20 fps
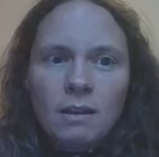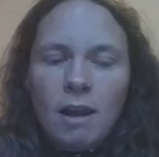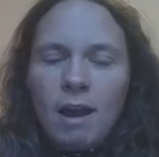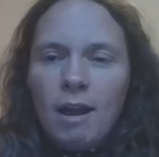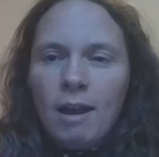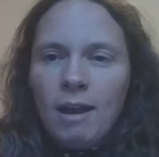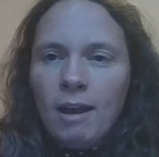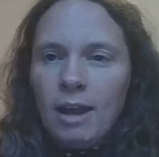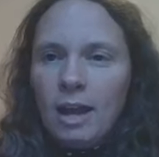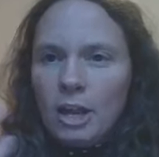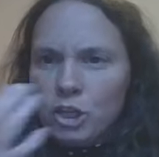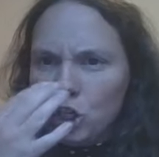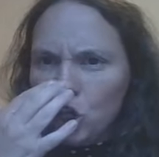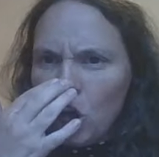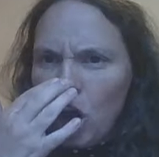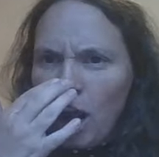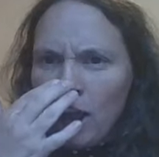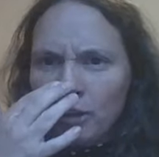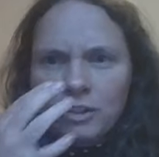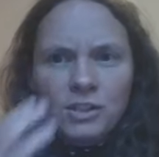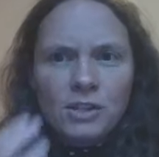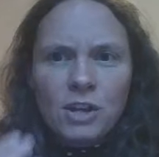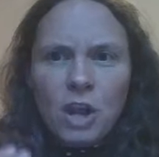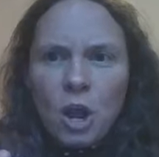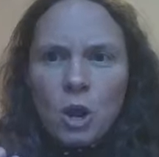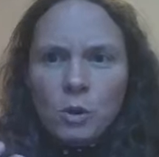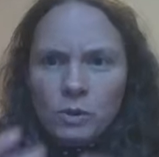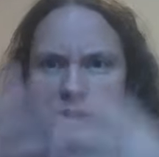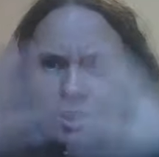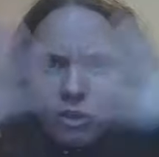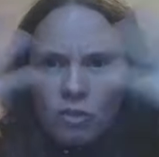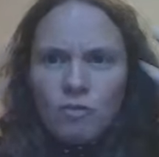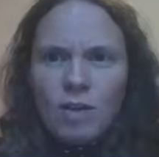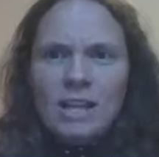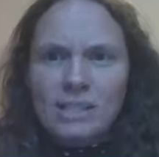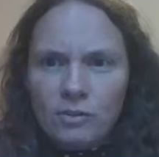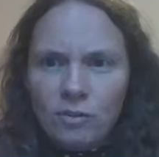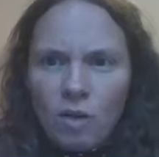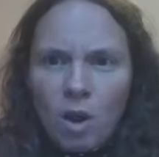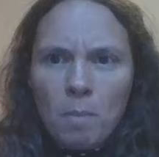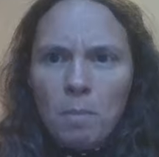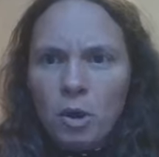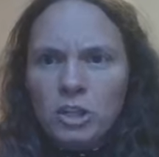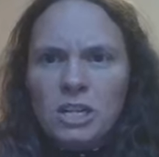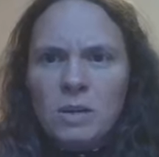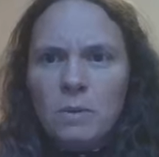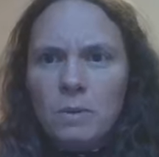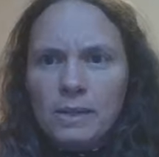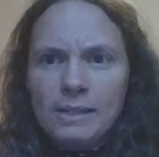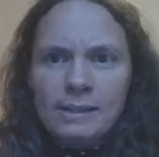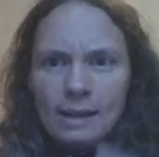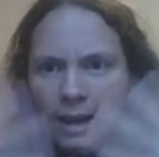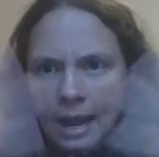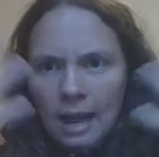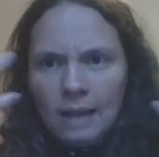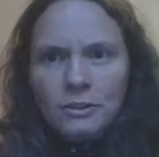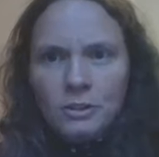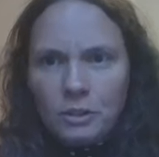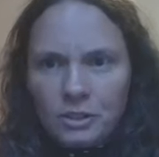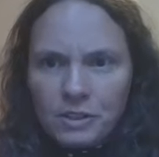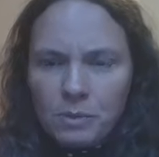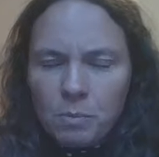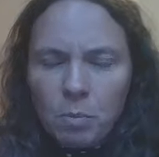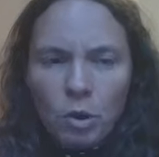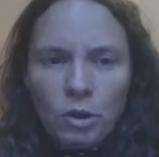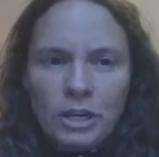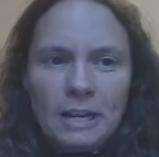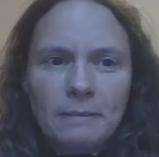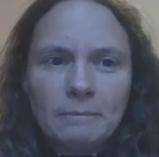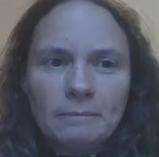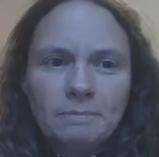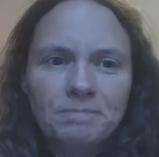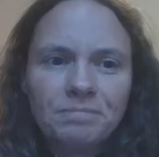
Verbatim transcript: uh, a child's nose and the rest of our body was an adult's body.